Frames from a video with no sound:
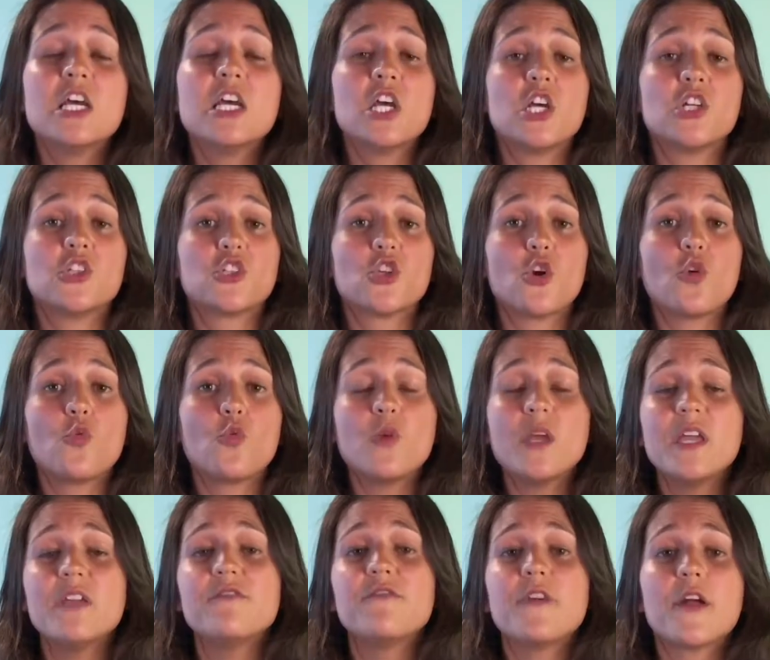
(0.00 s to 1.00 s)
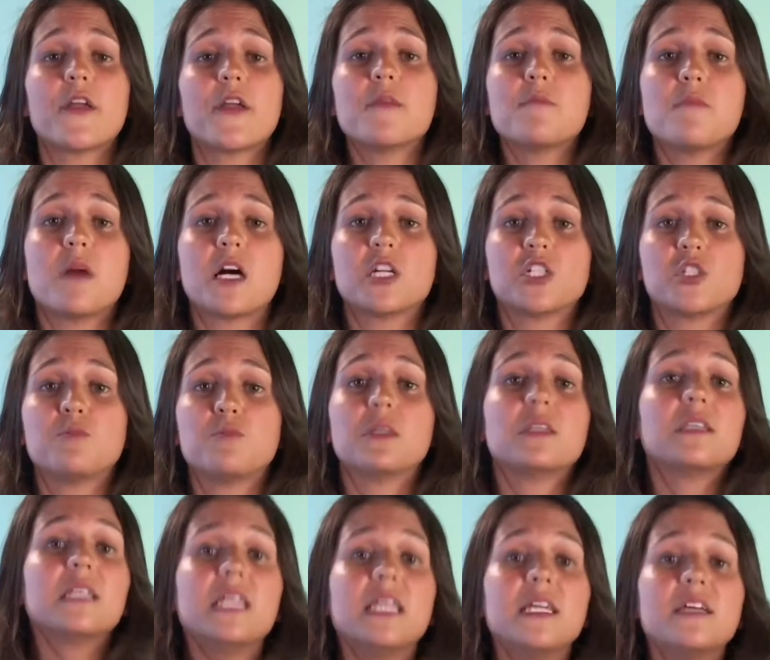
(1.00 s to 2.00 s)
And so we very much
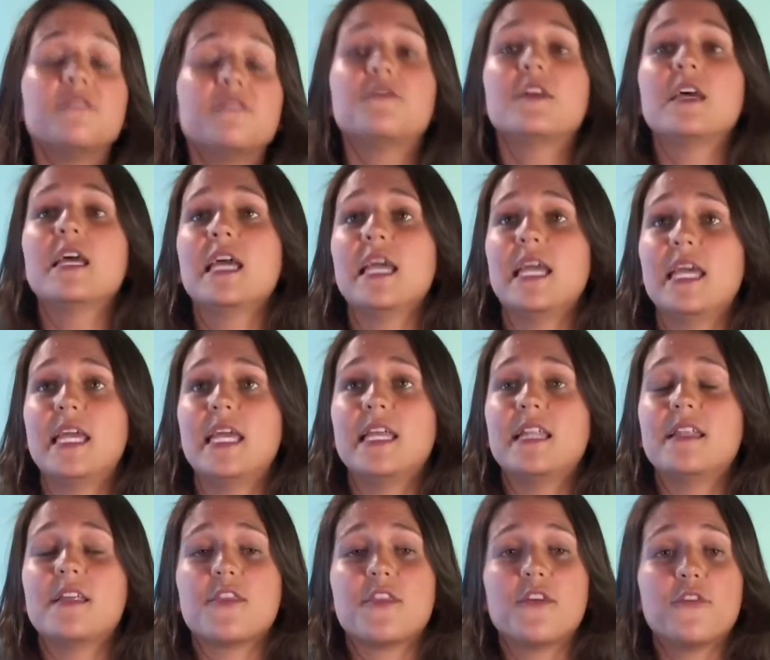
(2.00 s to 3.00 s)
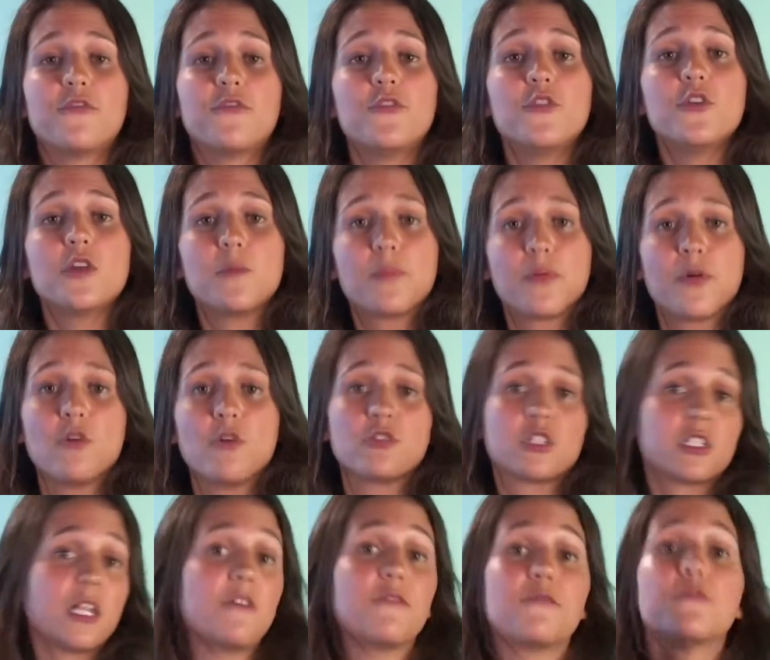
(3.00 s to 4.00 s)
believe in the food approach.
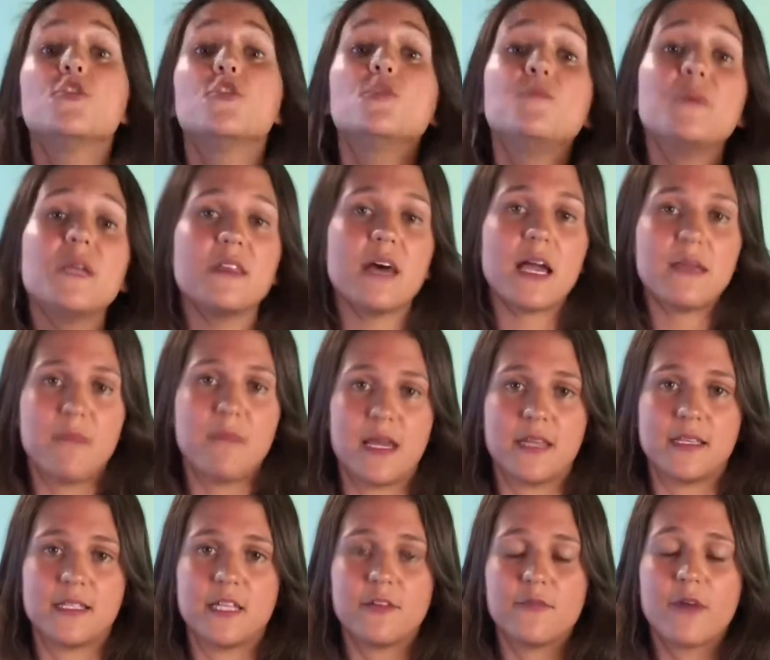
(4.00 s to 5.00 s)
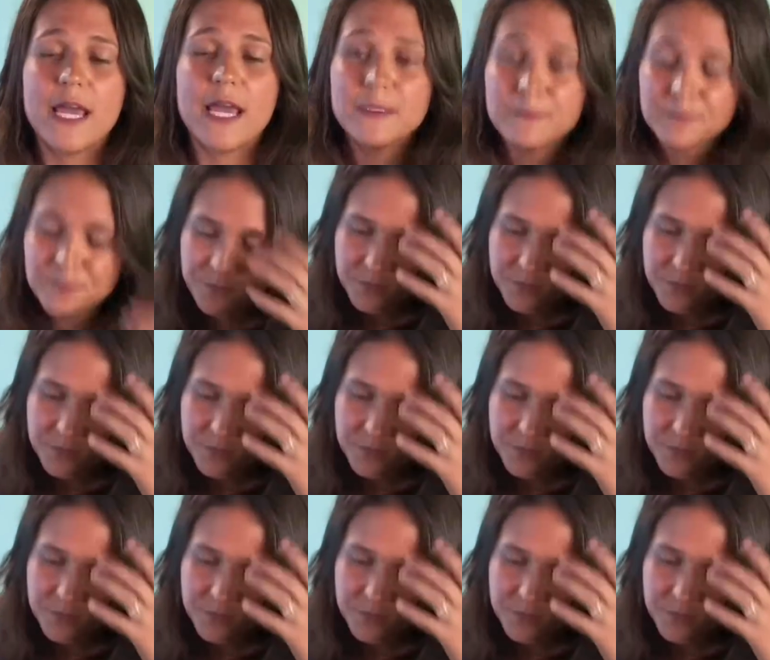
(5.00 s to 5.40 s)
Let food be thy medicine, right?